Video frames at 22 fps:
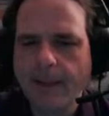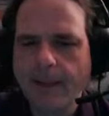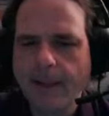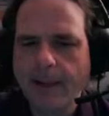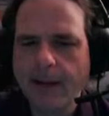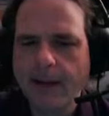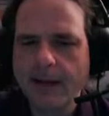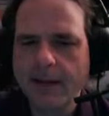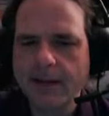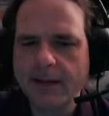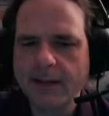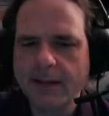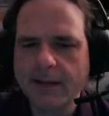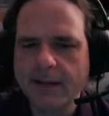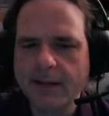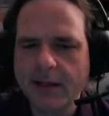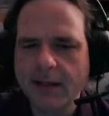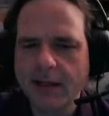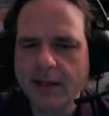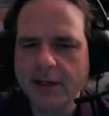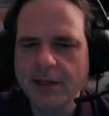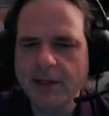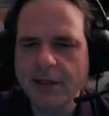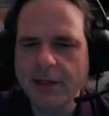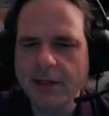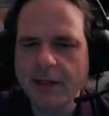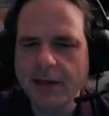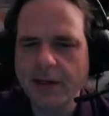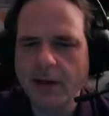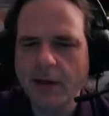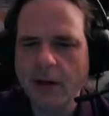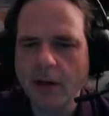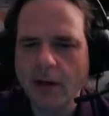is the sketch
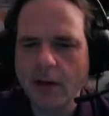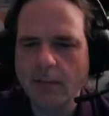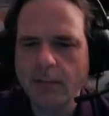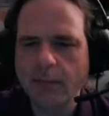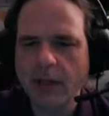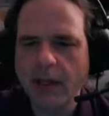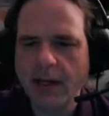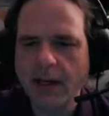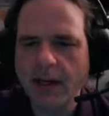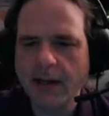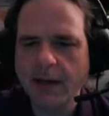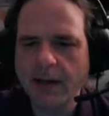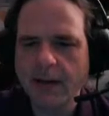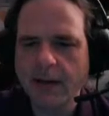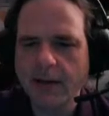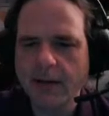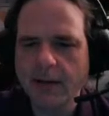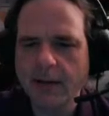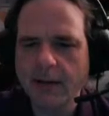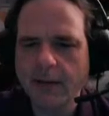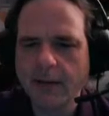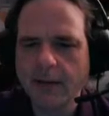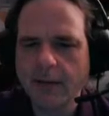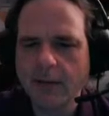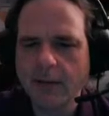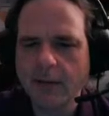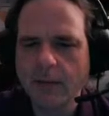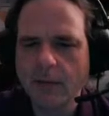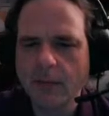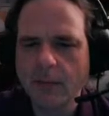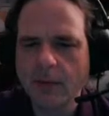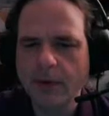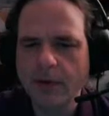layer all black
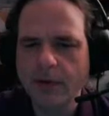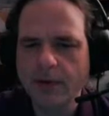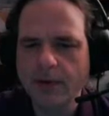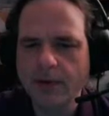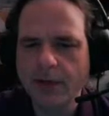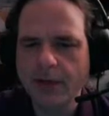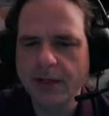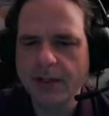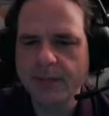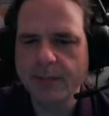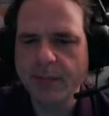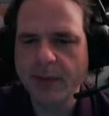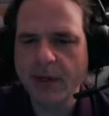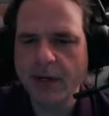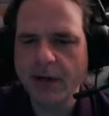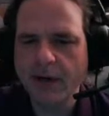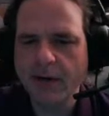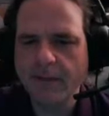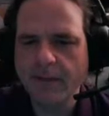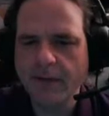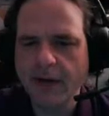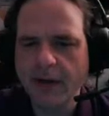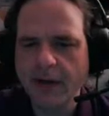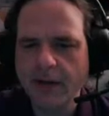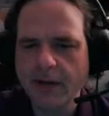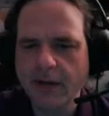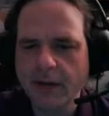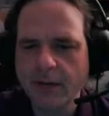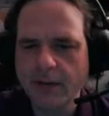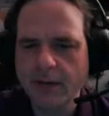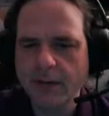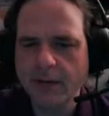with a transparent value?